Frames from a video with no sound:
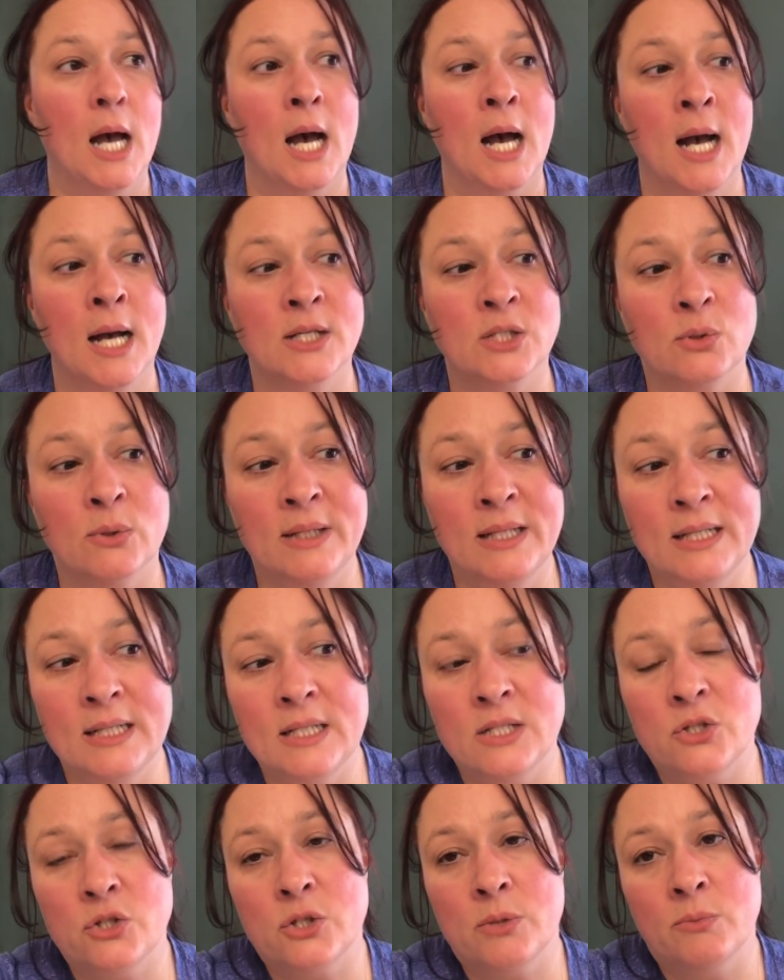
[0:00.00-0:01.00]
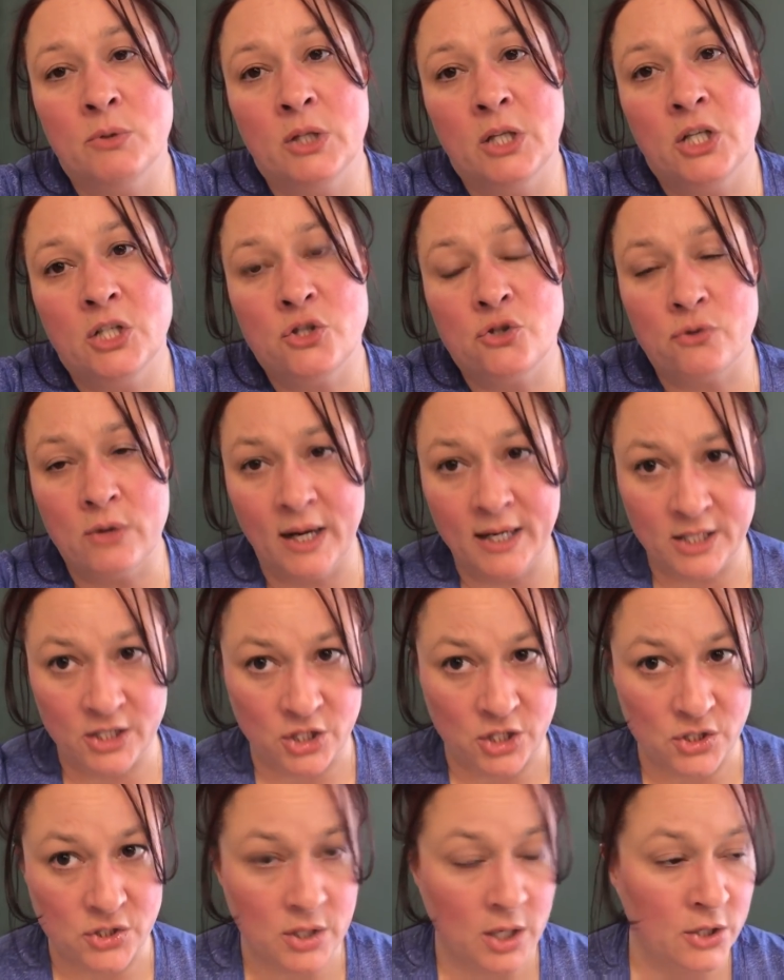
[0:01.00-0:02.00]
Uh, so I think these are some really good
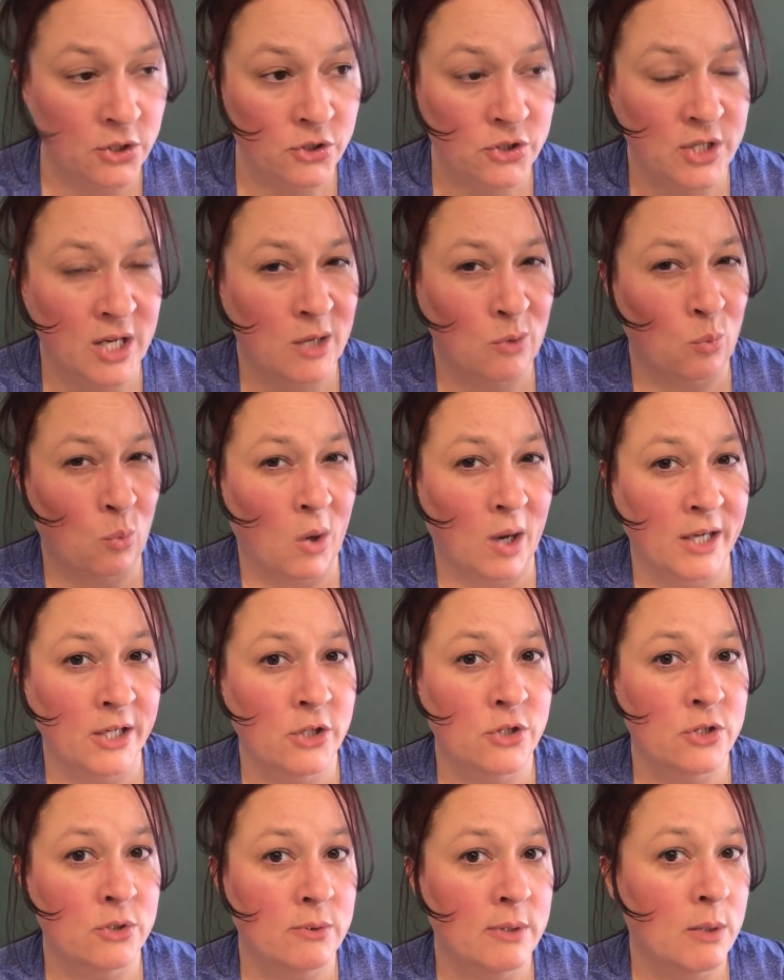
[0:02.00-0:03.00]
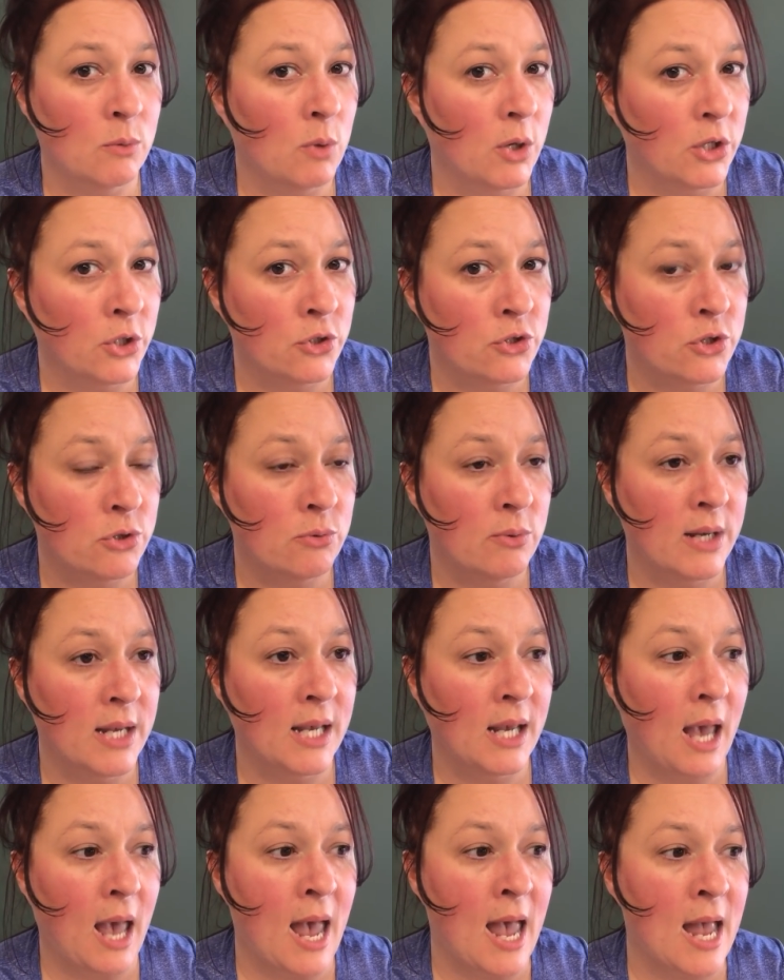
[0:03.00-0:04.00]
strategies to understand why you're doing what you're
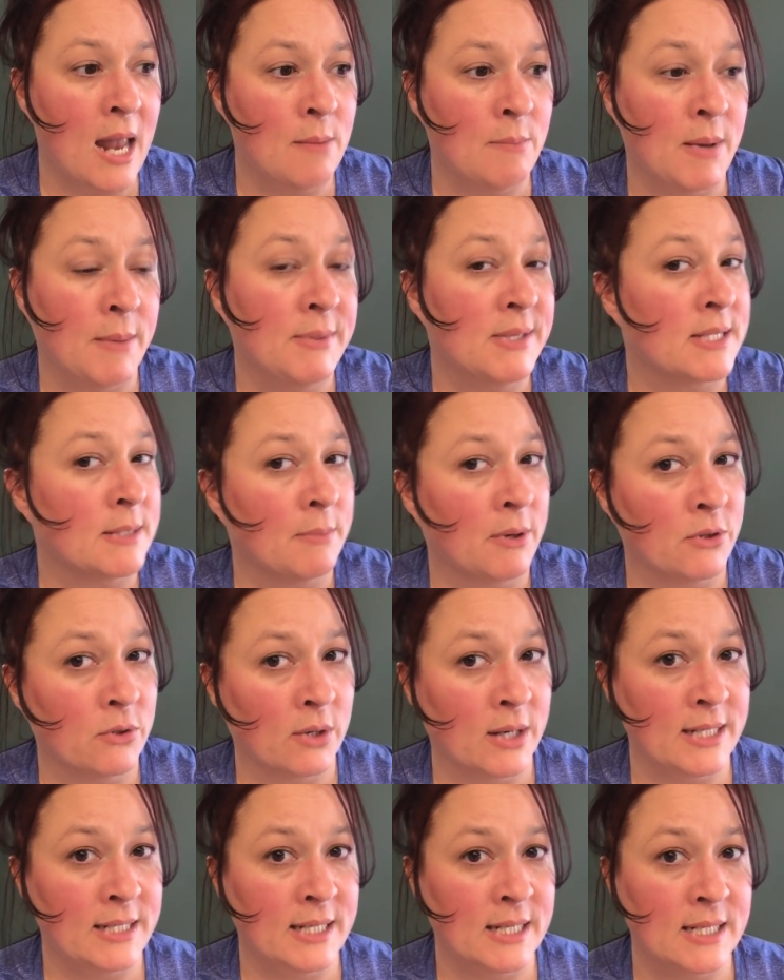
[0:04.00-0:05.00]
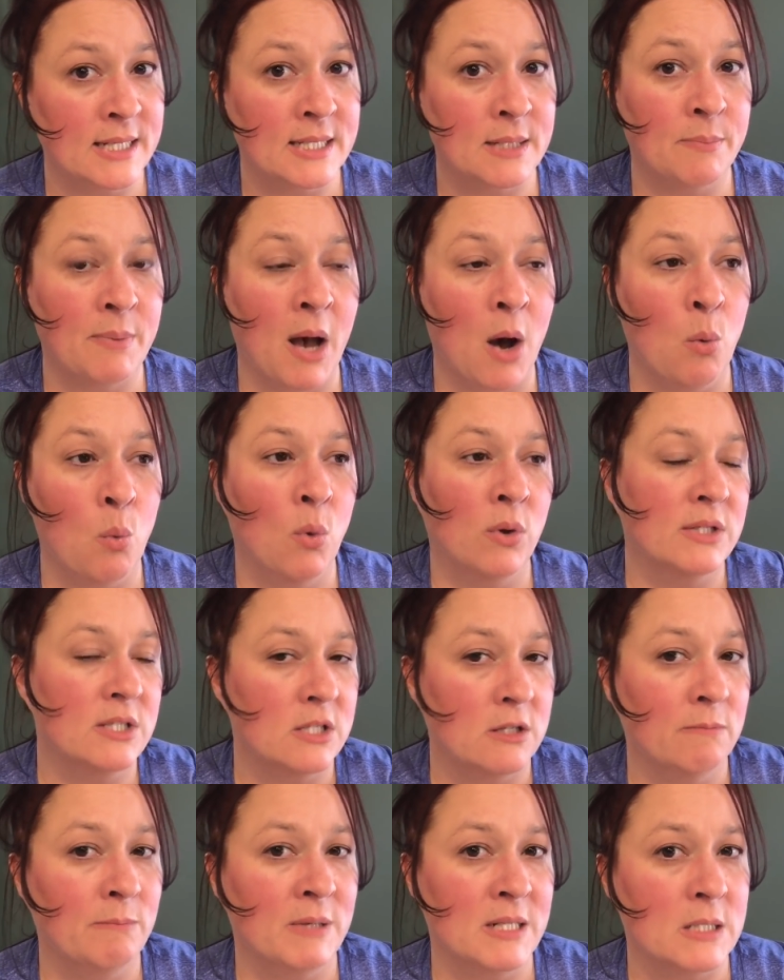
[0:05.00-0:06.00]
doing and maybe some other ideas about
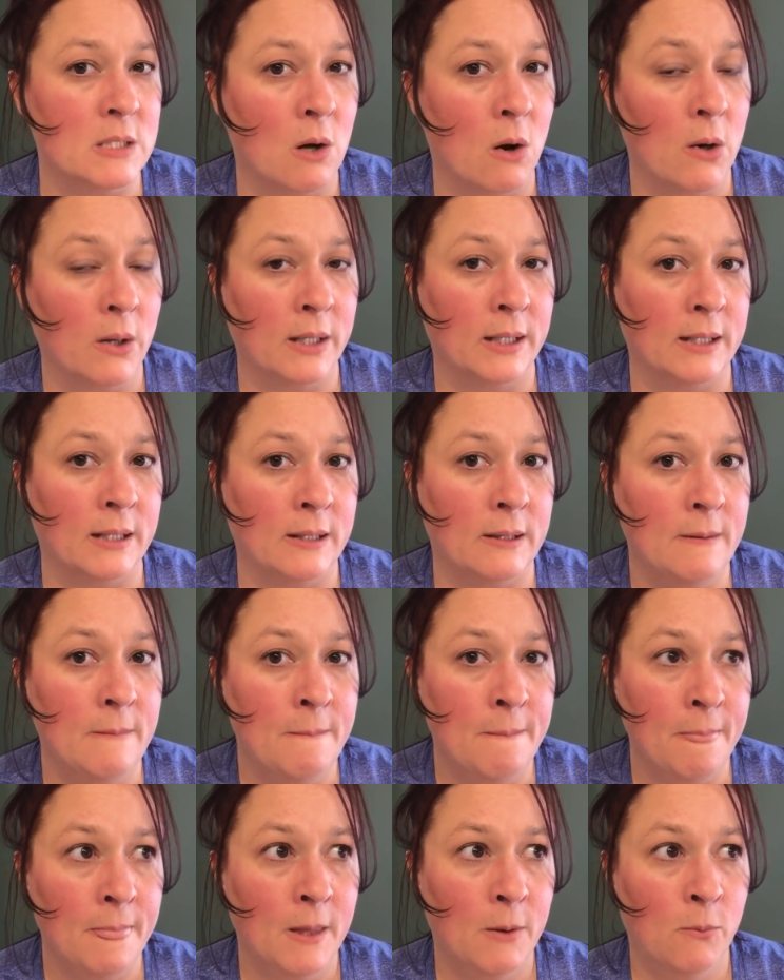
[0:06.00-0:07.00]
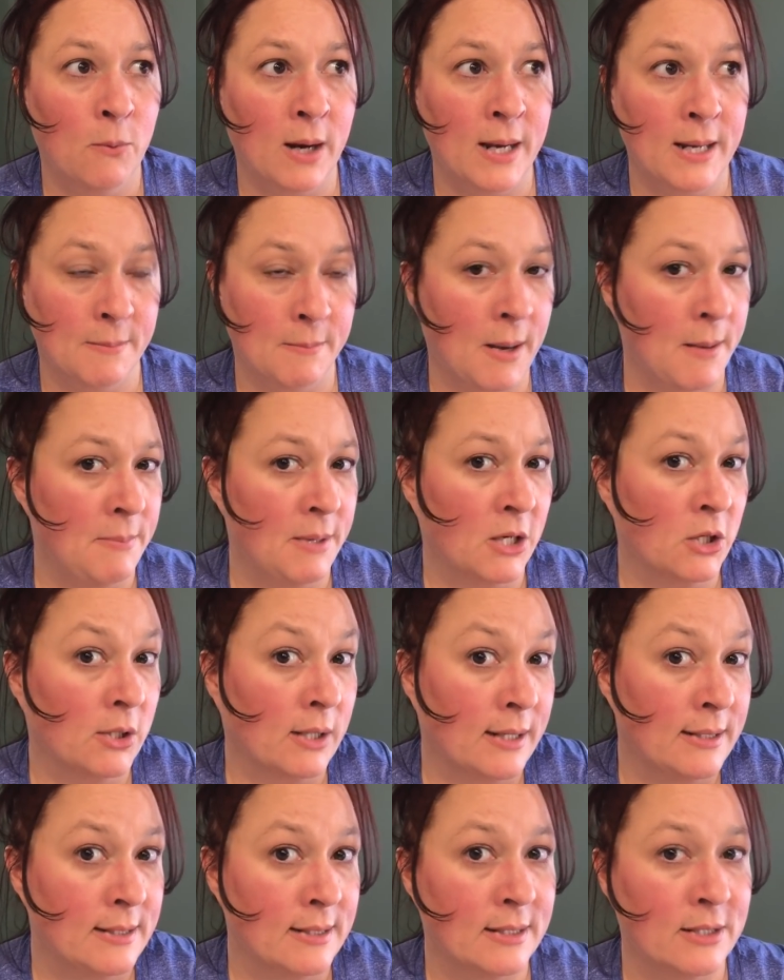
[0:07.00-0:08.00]
once you've been targeted, why it might be a good
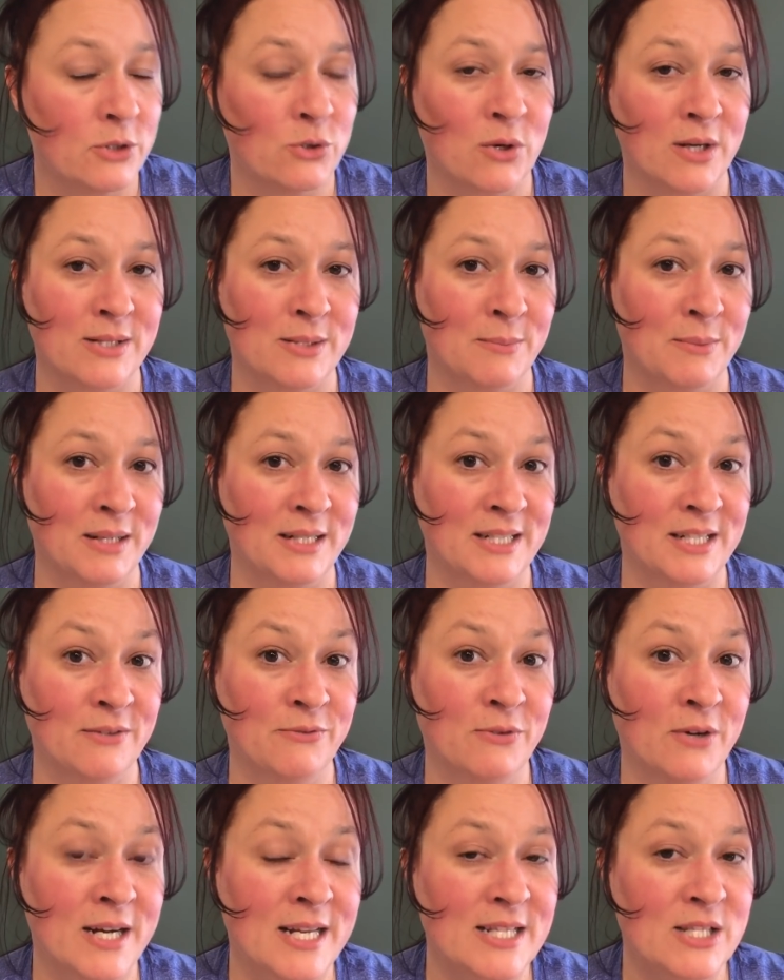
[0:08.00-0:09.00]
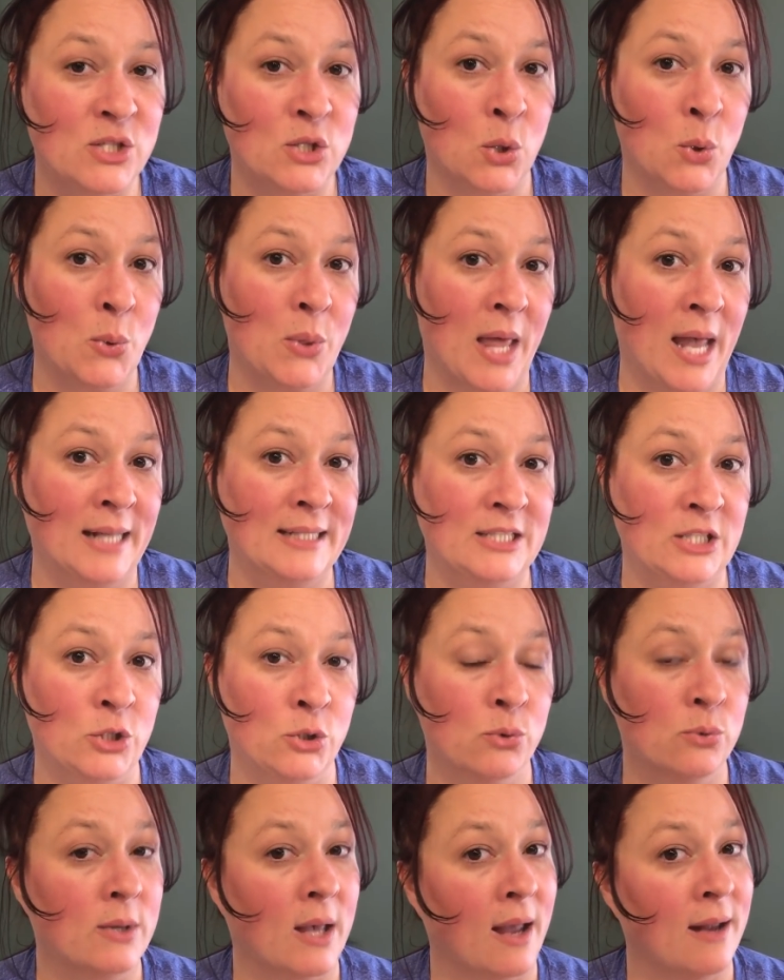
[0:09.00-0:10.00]
idea to try something different so that
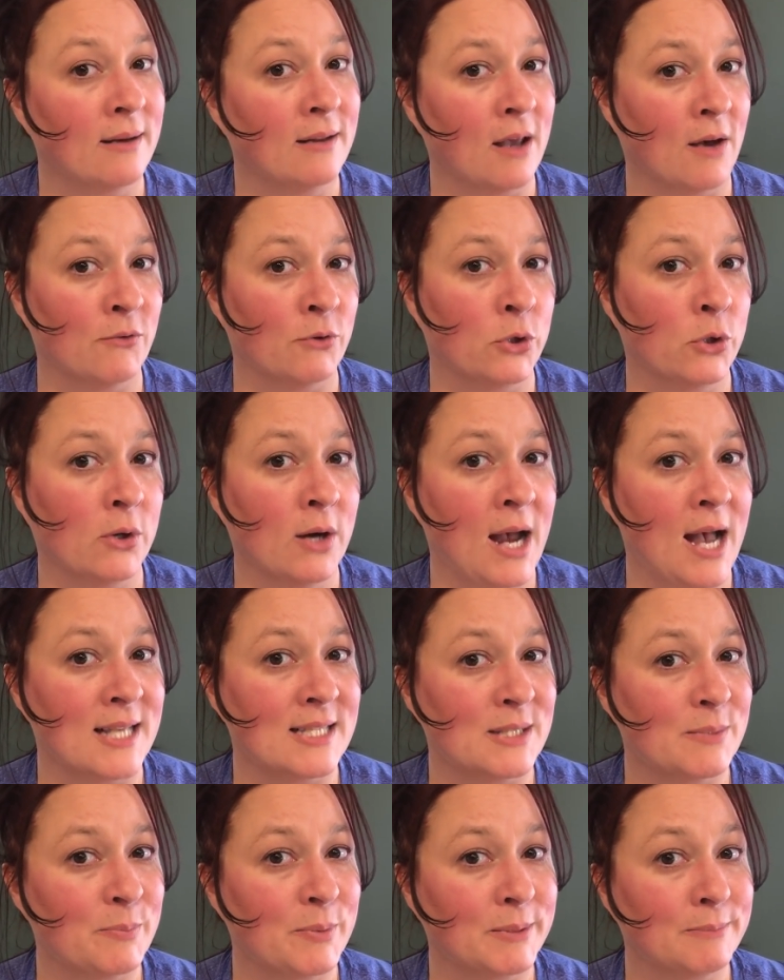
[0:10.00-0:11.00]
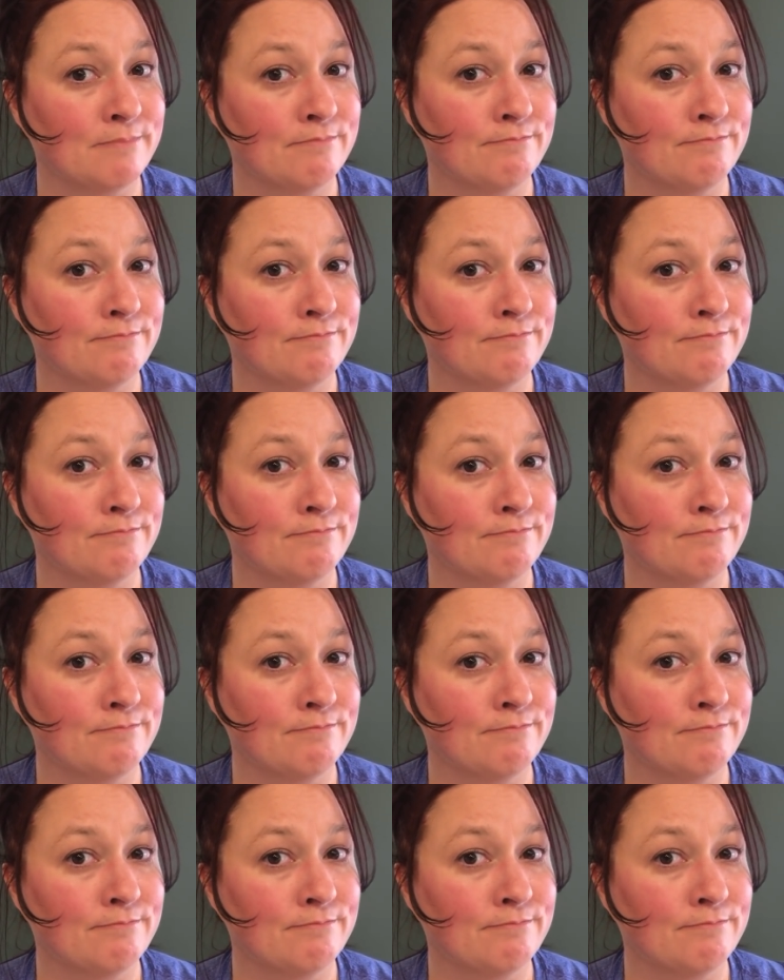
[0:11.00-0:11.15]
you can cover your asp.